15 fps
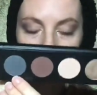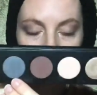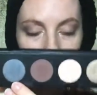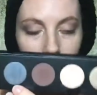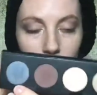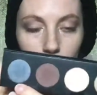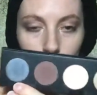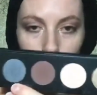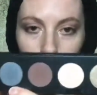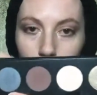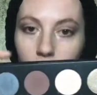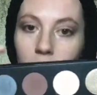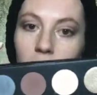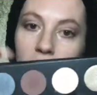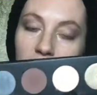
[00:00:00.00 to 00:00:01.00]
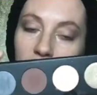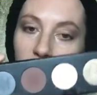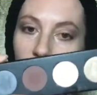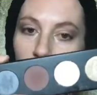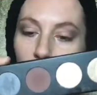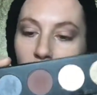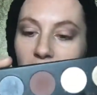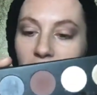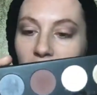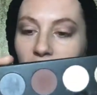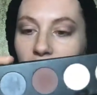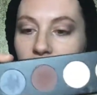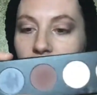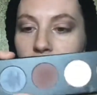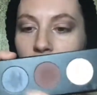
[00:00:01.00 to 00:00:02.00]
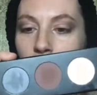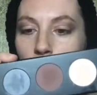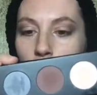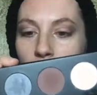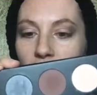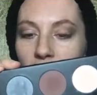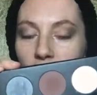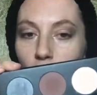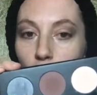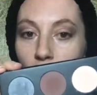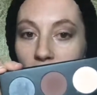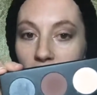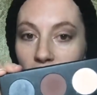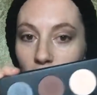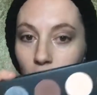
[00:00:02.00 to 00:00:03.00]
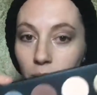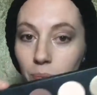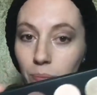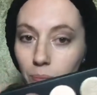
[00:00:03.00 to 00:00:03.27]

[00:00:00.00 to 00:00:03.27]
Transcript: not Shrewd, that's another black color, with Irrational.